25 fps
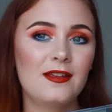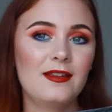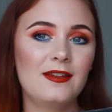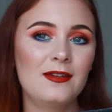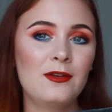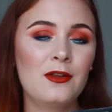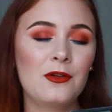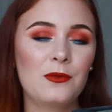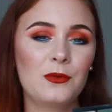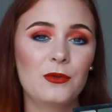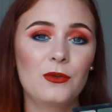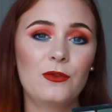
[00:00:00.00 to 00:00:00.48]

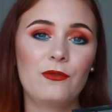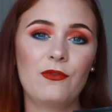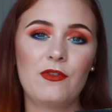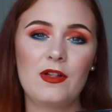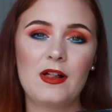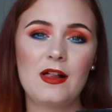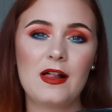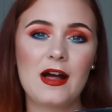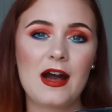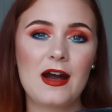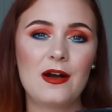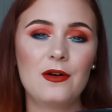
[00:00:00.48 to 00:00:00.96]
those
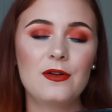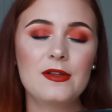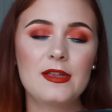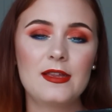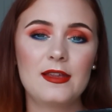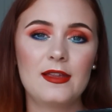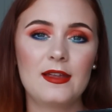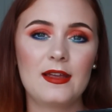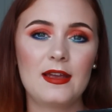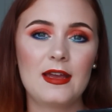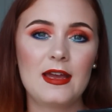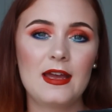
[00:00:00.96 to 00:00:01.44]
fell
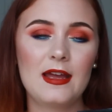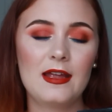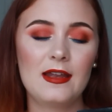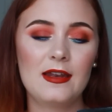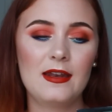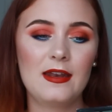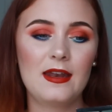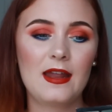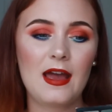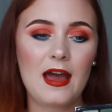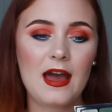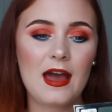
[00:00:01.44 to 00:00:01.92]
out
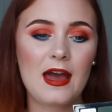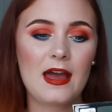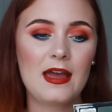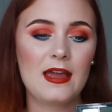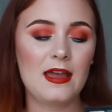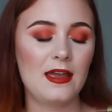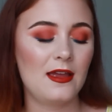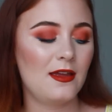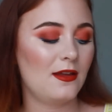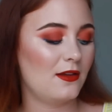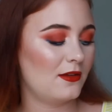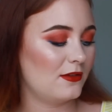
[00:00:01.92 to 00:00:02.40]
and
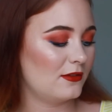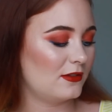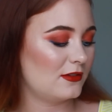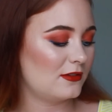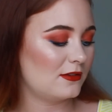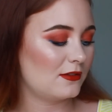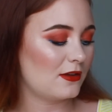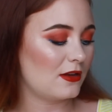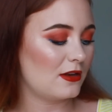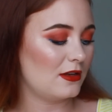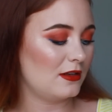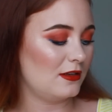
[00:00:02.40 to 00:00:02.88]
I
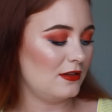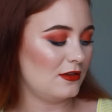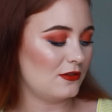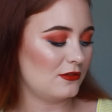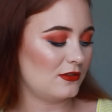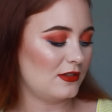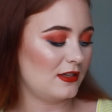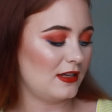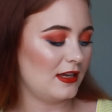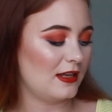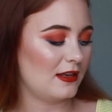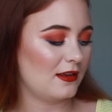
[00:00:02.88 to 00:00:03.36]
started
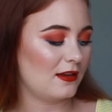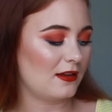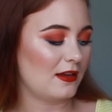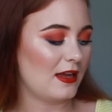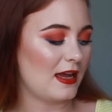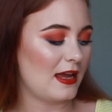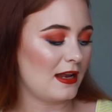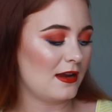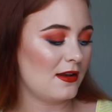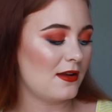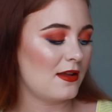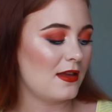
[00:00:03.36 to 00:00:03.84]
using it
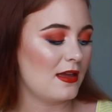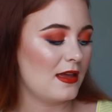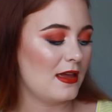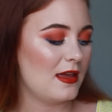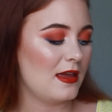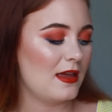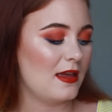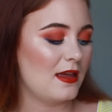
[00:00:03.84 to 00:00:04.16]
again,